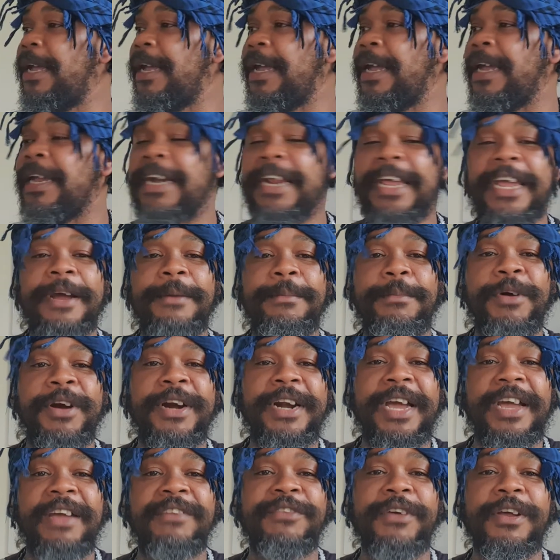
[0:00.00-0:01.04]
in your
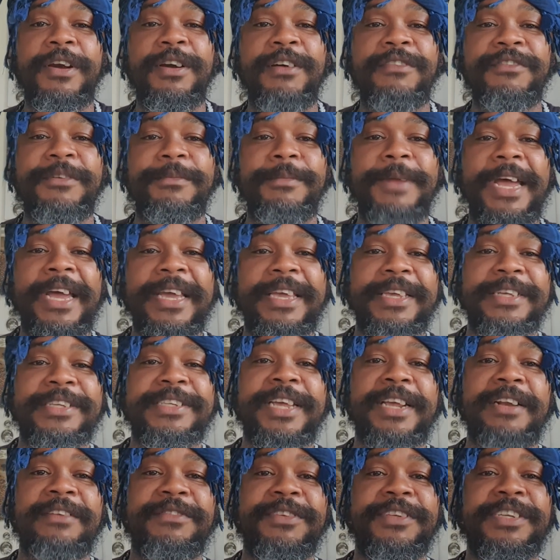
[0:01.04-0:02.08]
brother if you love him like
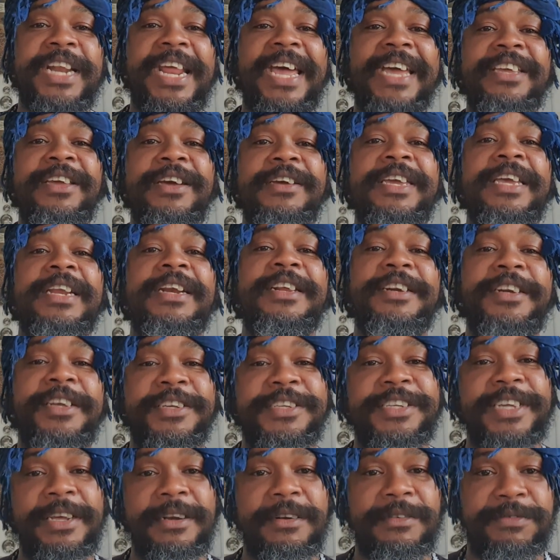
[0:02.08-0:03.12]
yourself. It's like you're killing
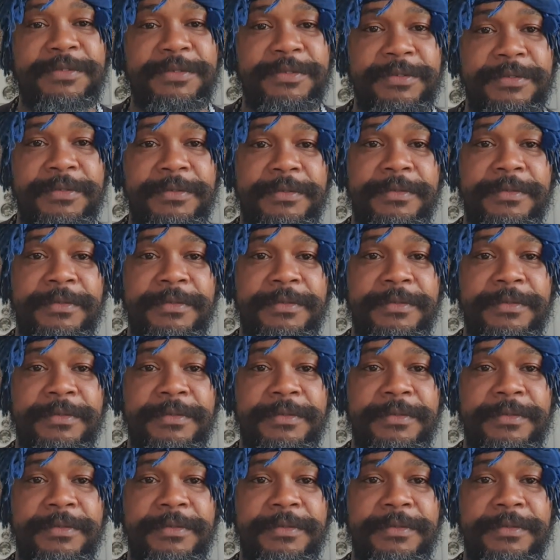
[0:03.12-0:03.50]
yourself.